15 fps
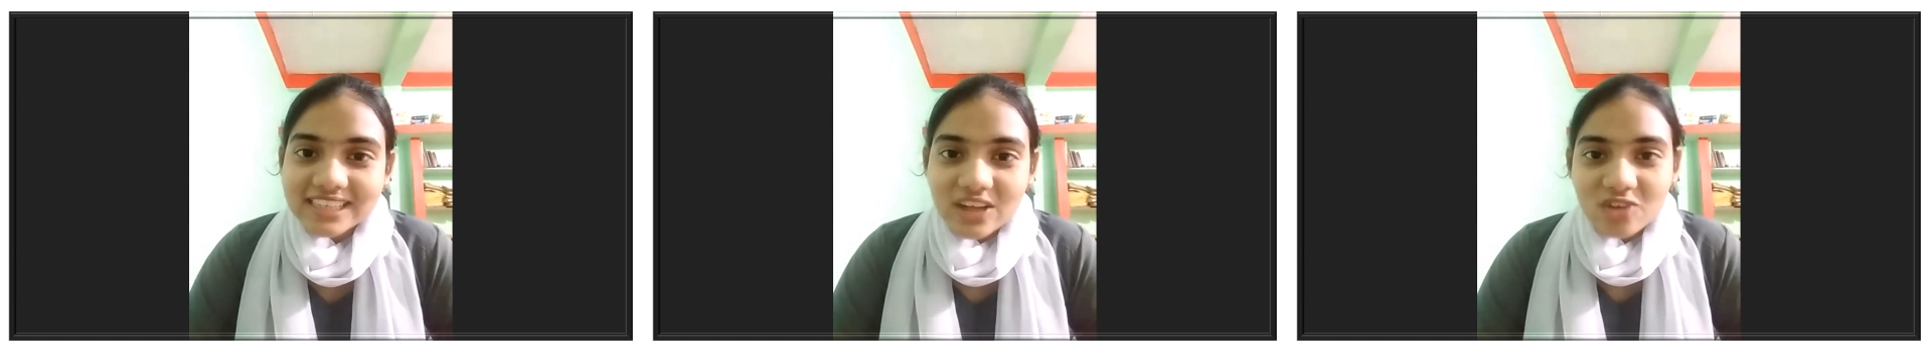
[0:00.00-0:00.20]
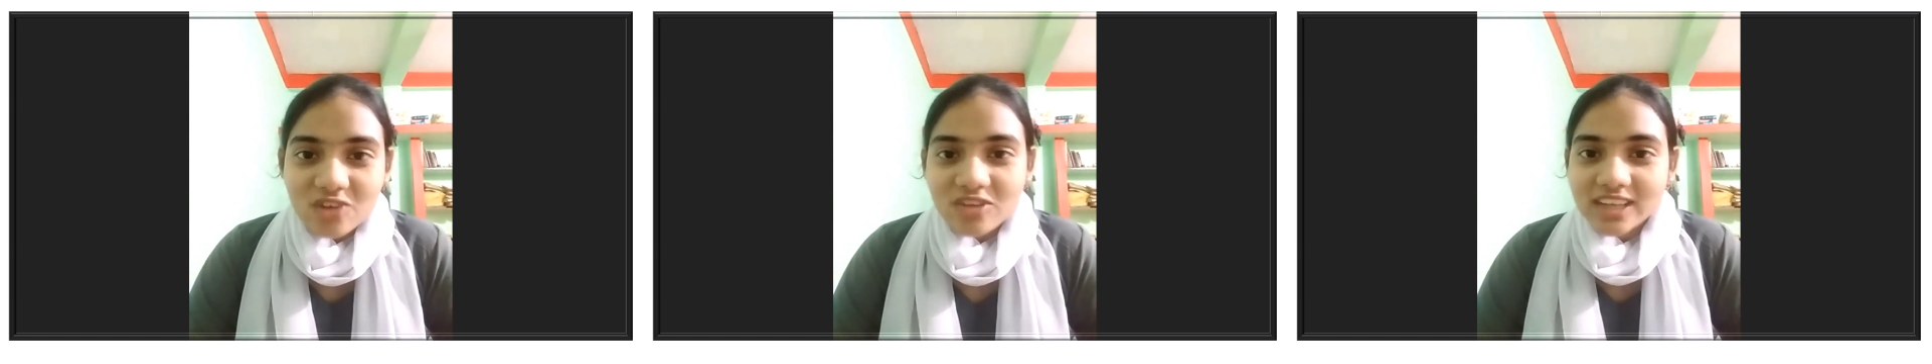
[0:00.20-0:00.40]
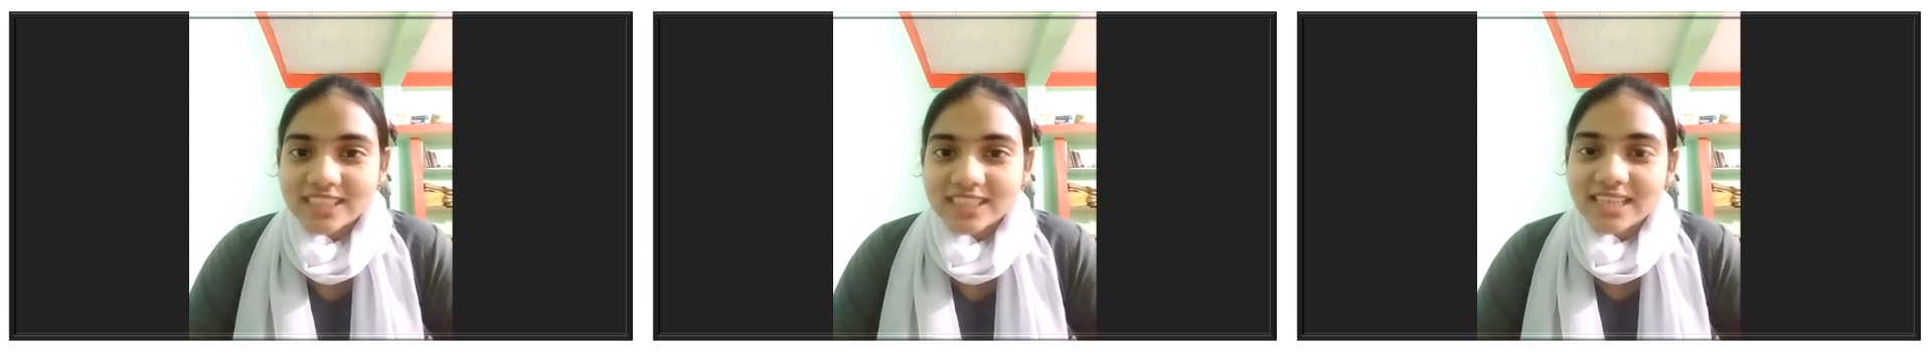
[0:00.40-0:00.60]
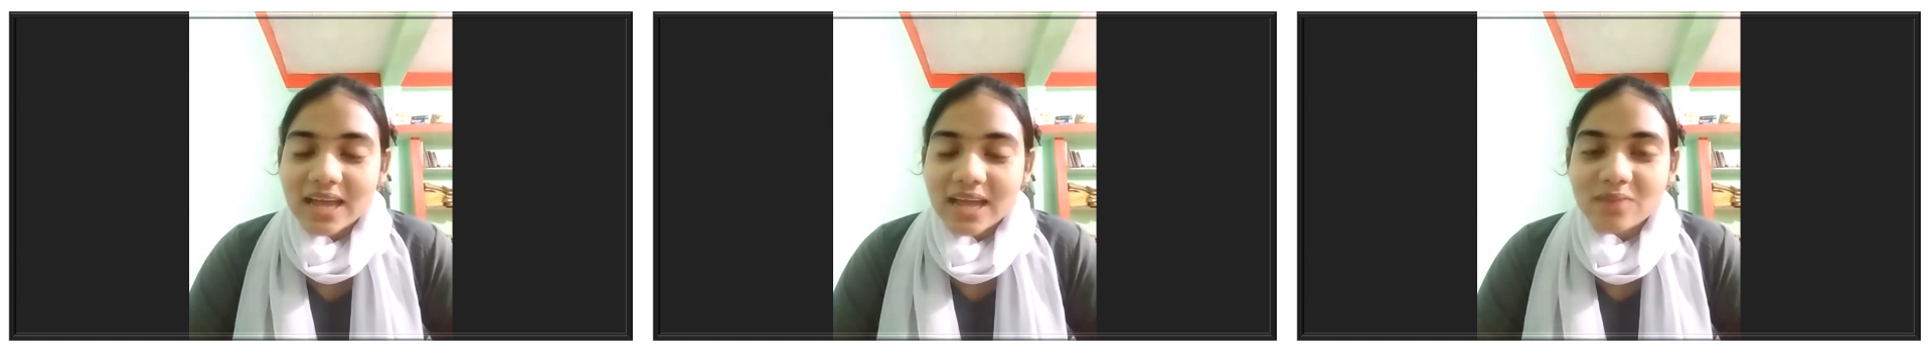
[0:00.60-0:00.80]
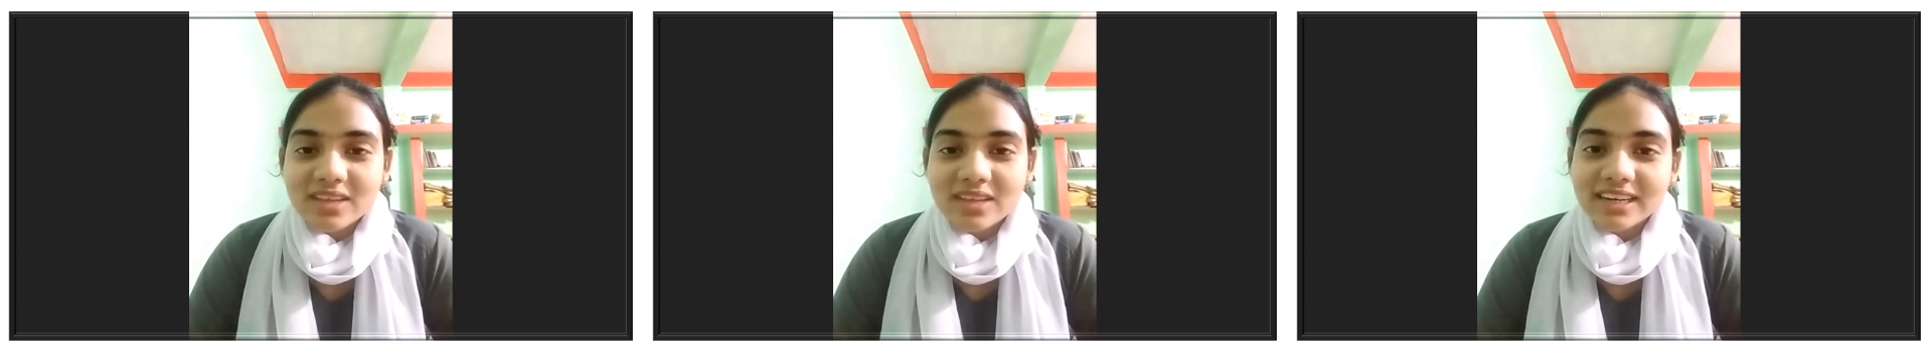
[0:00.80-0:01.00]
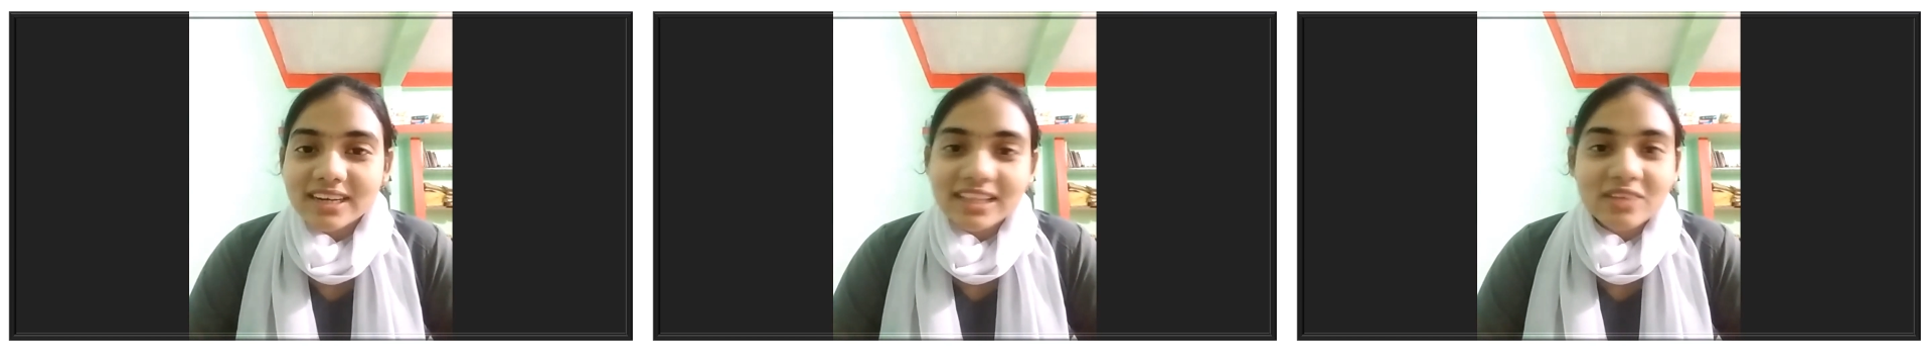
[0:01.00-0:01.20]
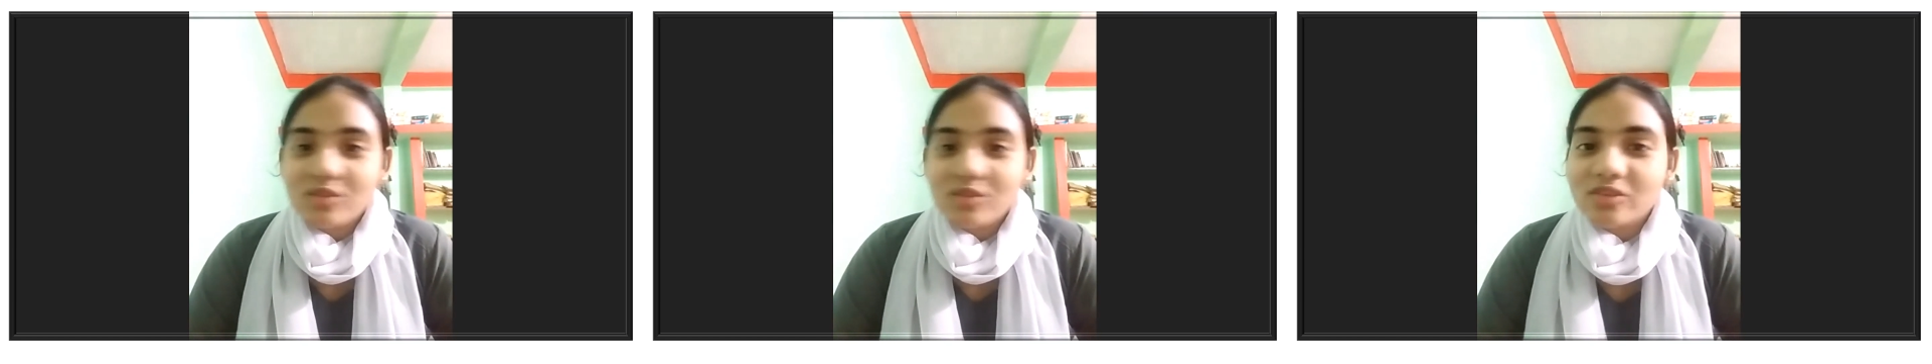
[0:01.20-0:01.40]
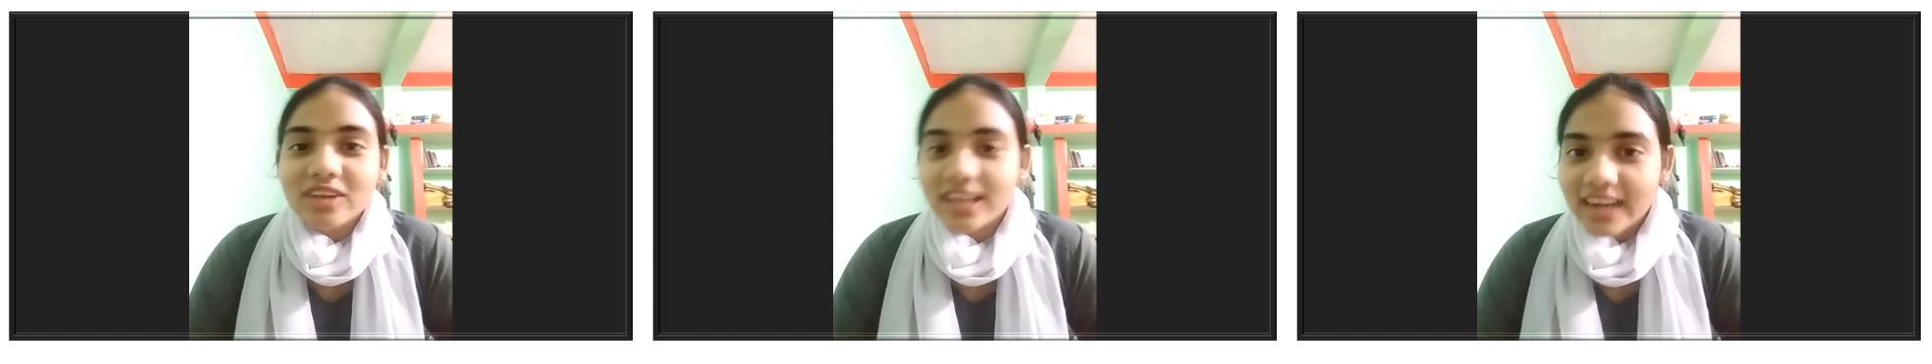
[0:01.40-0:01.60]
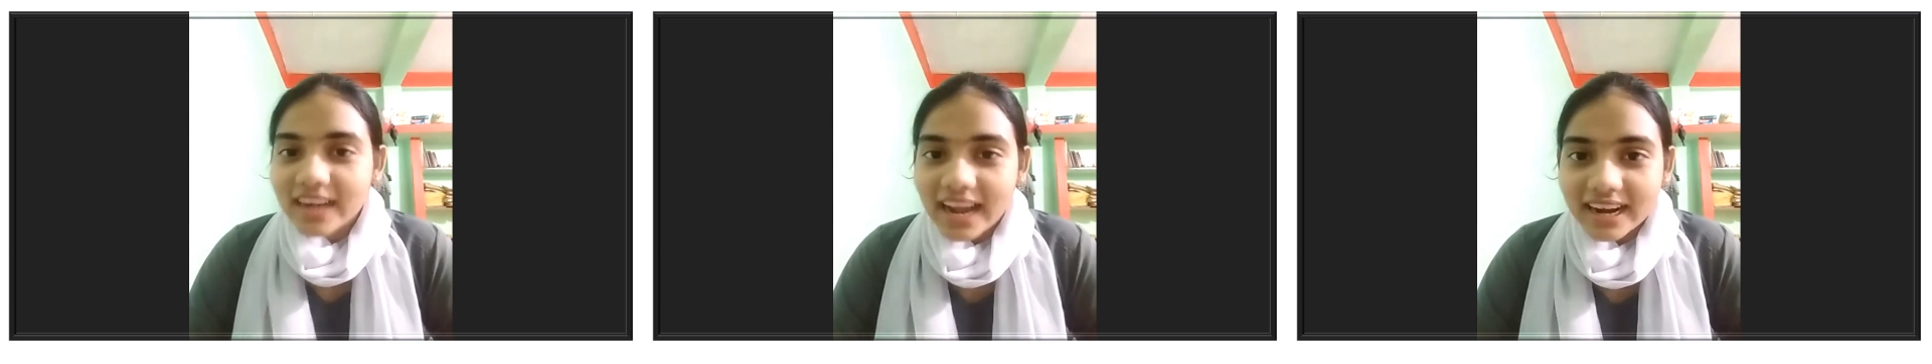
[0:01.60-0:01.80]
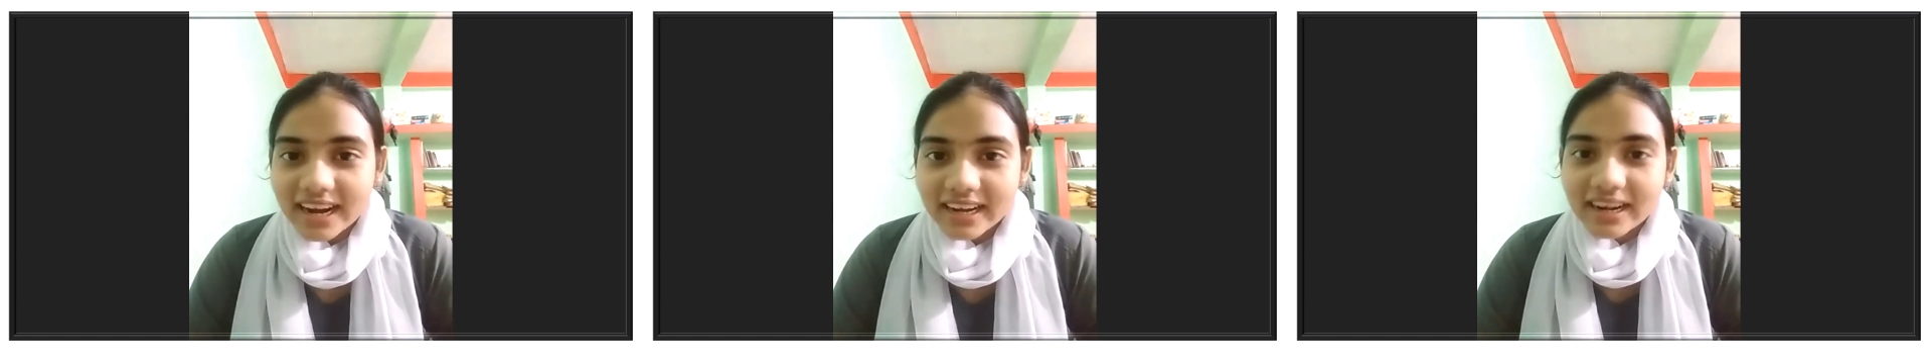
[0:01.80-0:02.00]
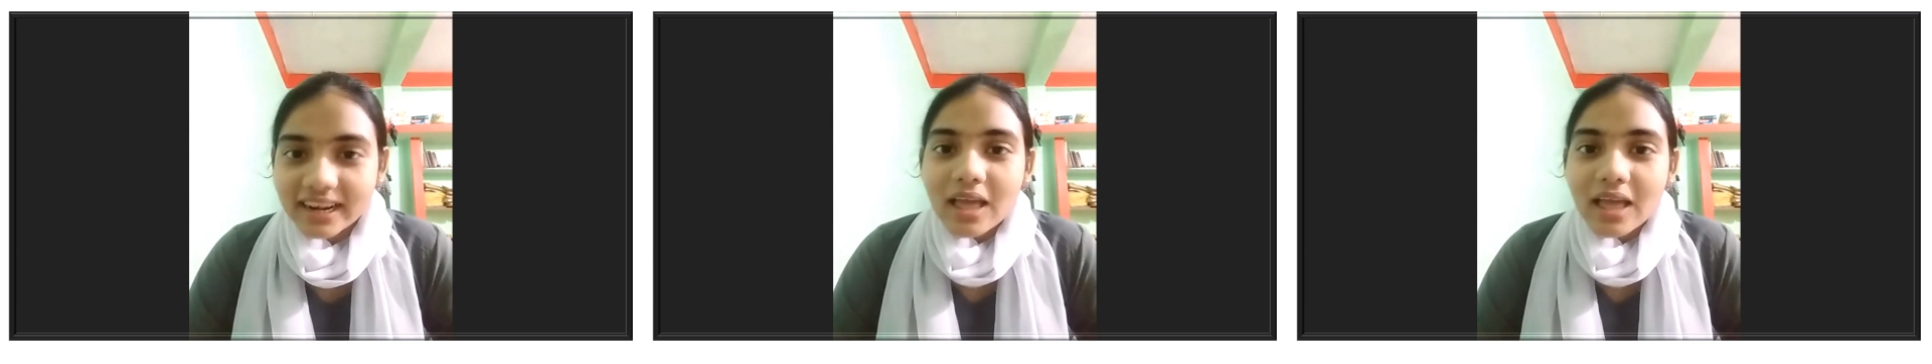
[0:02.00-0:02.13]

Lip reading: of exams and then we will crack it.